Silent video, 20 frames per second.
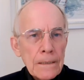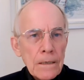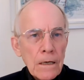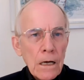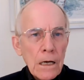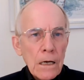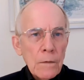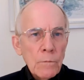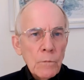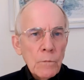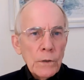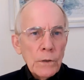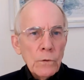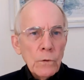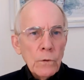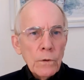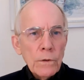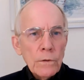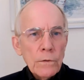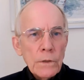My
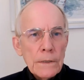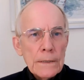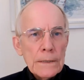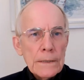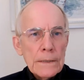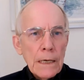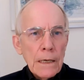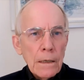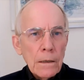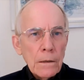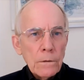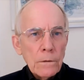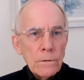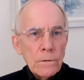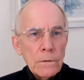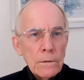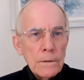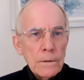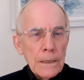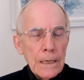daughter's in sales.